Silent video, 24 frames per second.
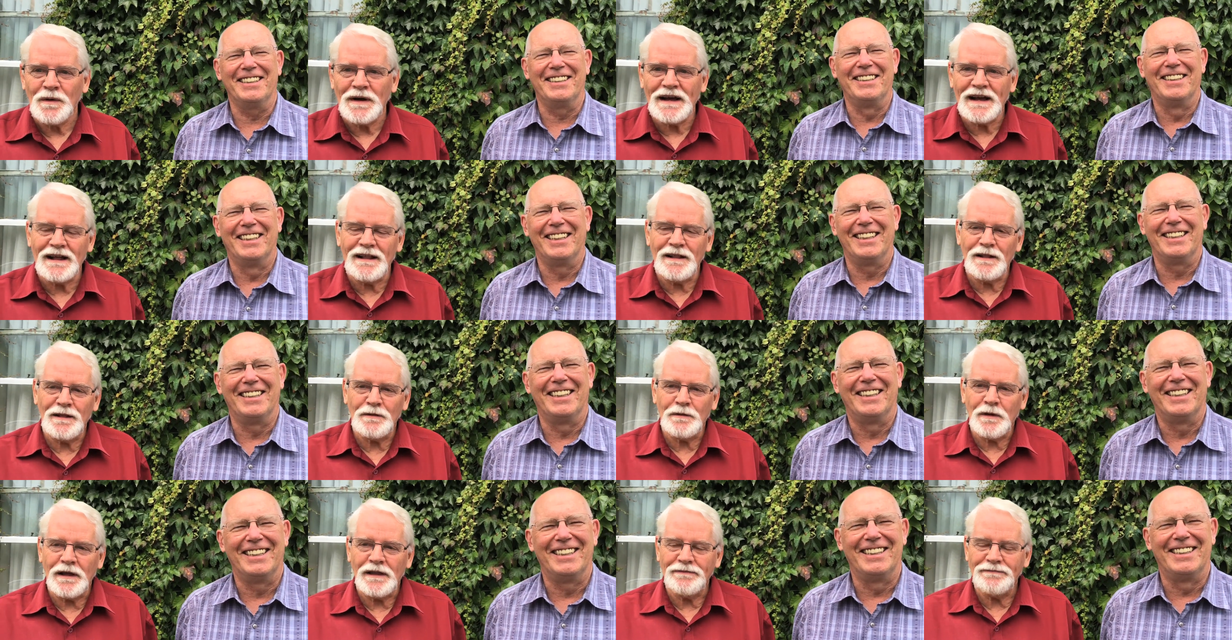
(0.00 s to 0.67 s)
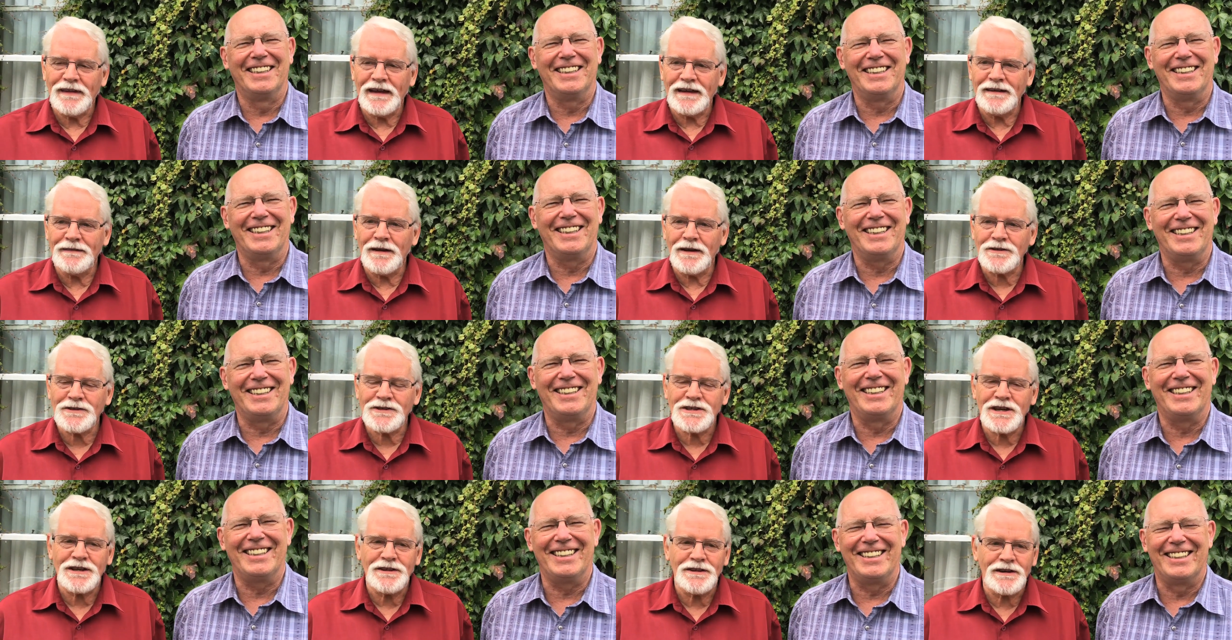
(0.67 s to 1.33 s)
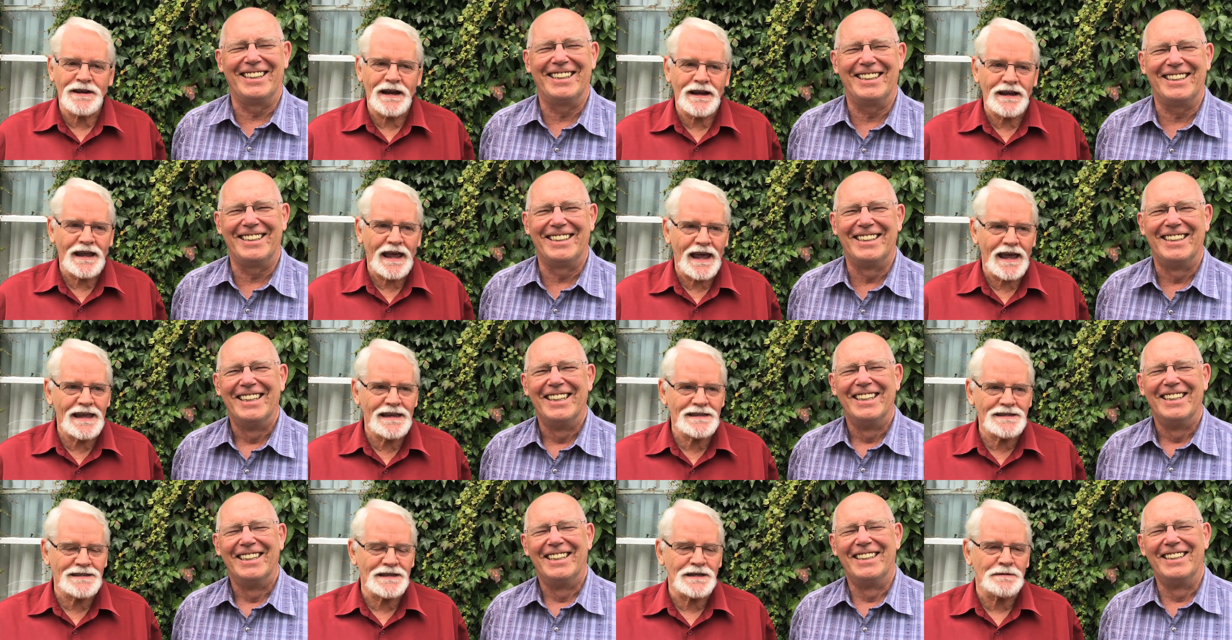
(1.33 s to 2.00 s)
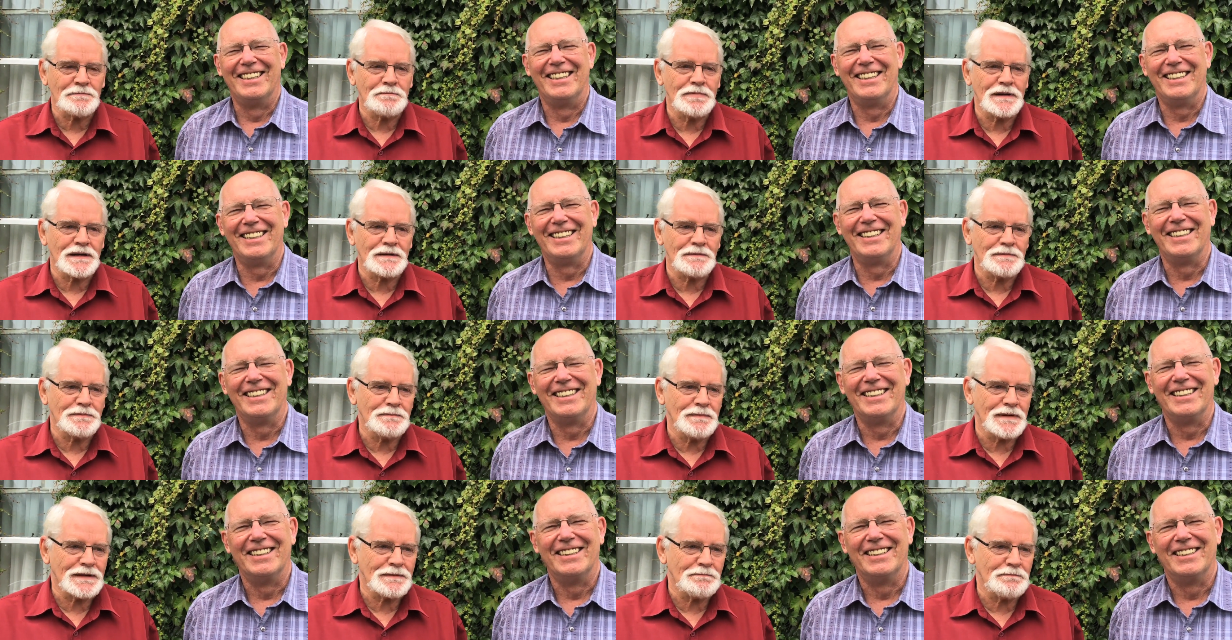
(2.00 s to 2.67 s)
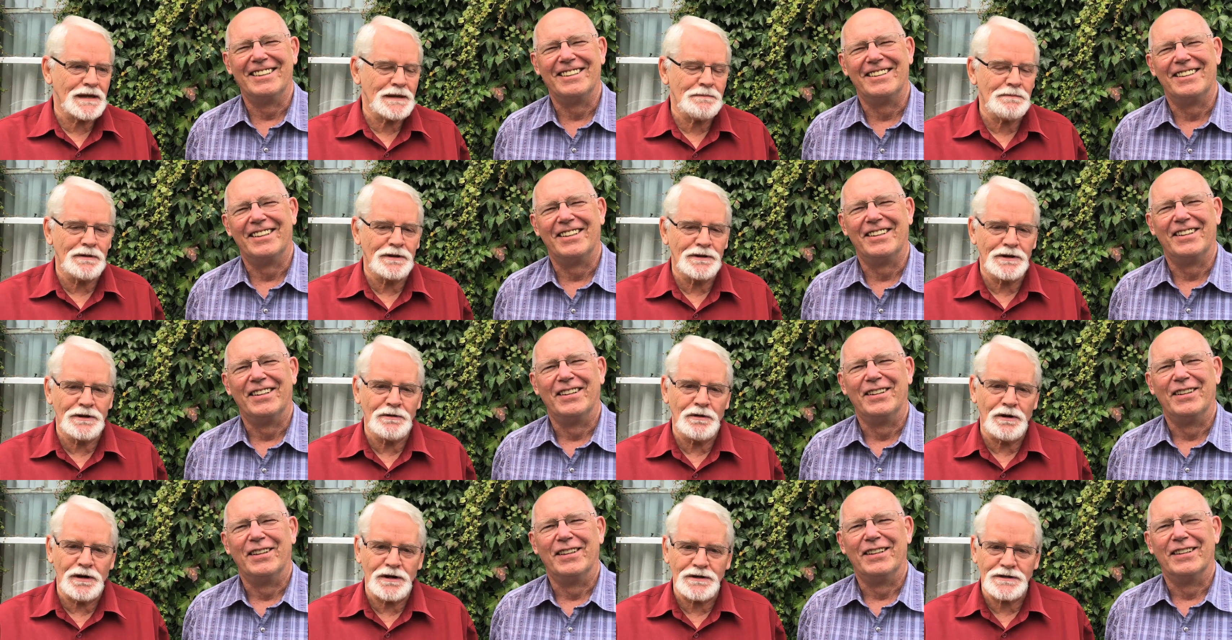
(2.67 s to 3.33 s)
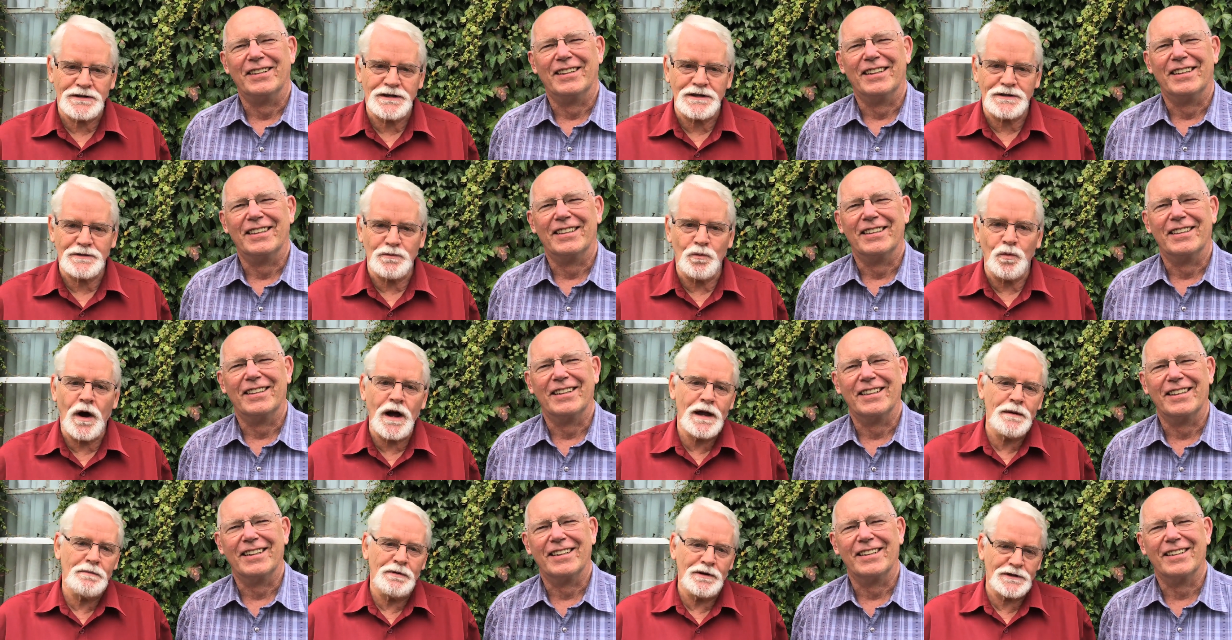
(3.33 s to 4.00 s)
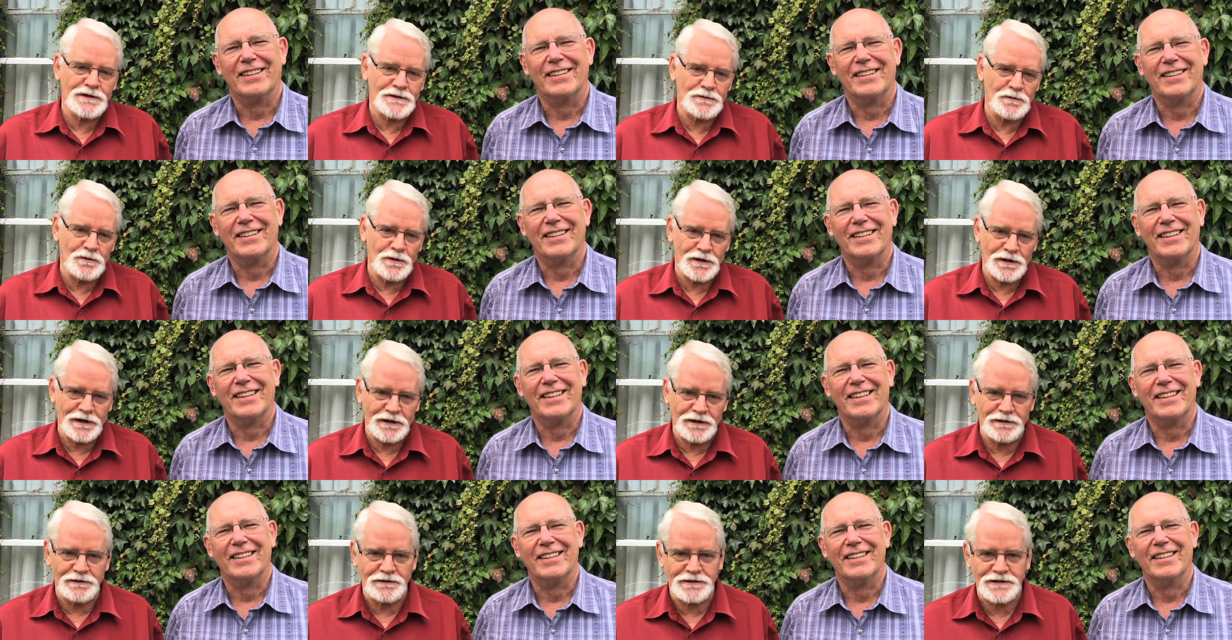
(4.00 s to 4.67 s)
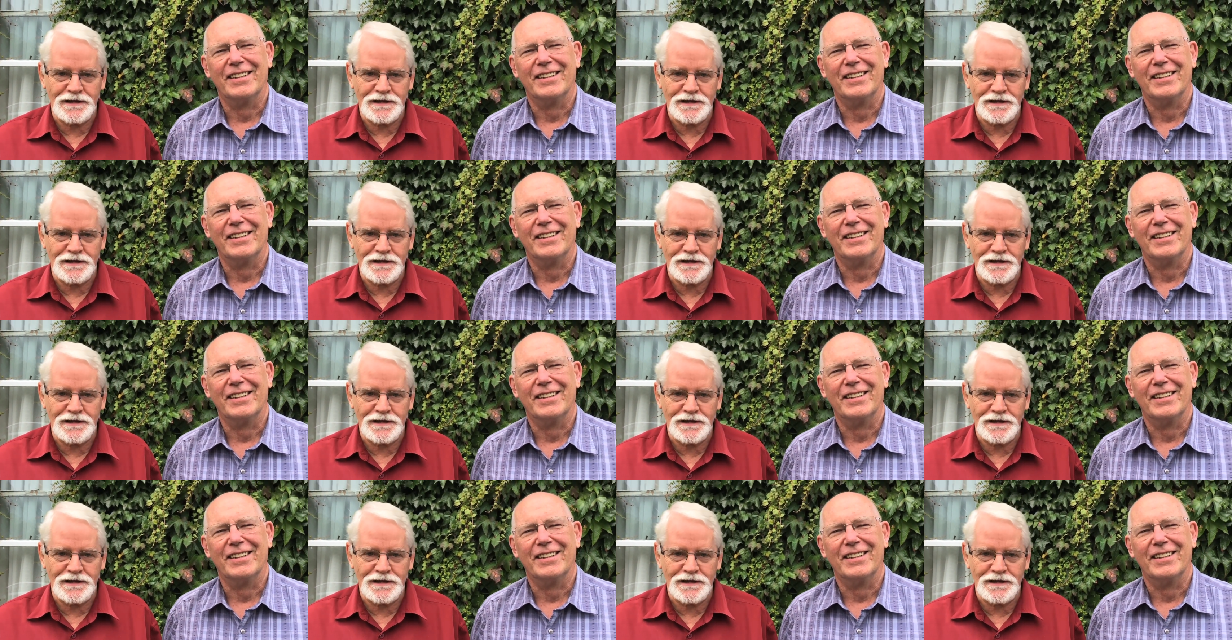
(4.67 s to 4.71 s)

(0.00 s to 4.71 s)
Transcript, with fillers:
Speaker 1: well, I'm not sure that I hate it, but, but people do ask us, why Botswana? You're